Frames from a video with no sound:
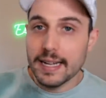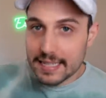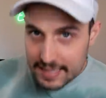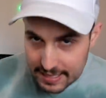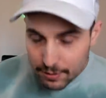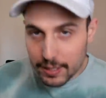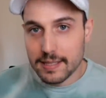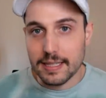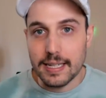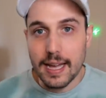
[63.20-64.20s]

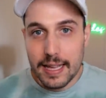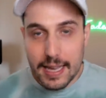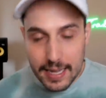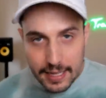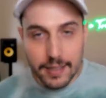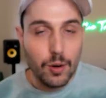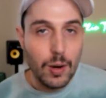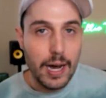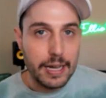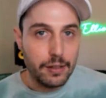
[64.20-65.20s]
Seriously, cannot go
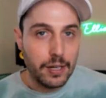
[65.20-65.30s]
higher.